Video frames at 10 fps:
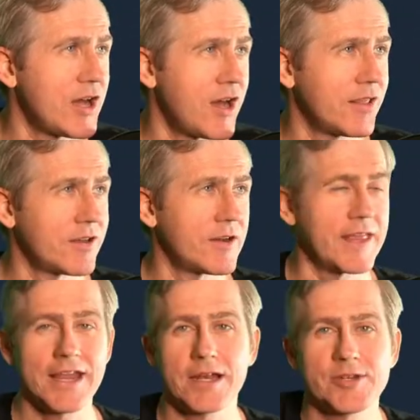Look at all
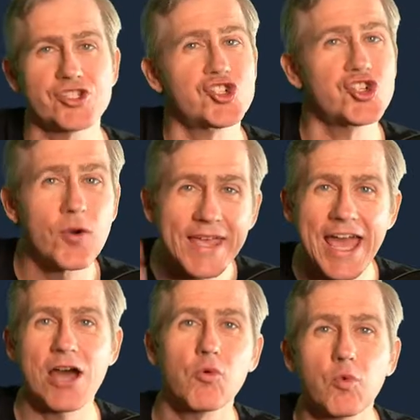that animation, showing
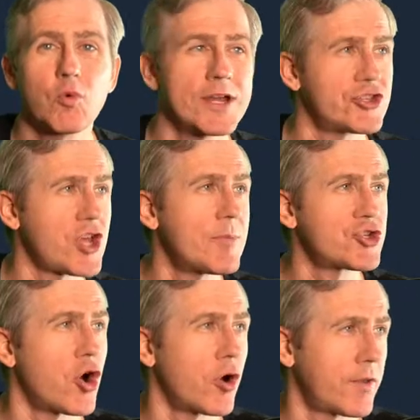how rich, how much
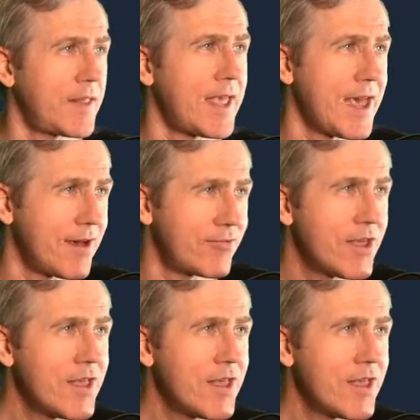art they have.